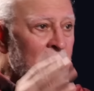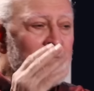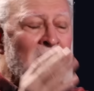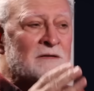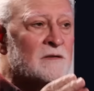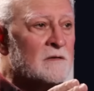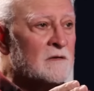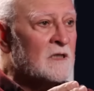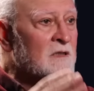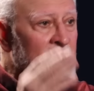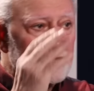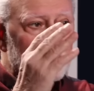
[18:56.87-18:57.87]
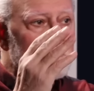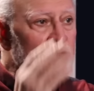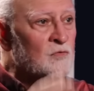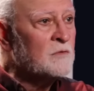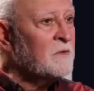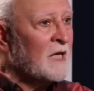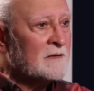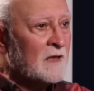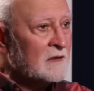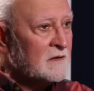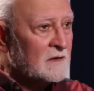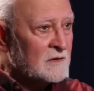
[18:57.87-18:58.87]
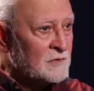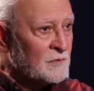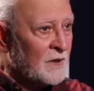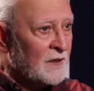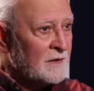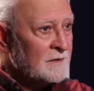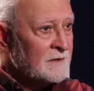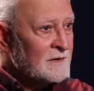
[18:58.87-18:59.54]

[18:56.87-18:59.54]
imagined that the Qataris would be attacked in this way,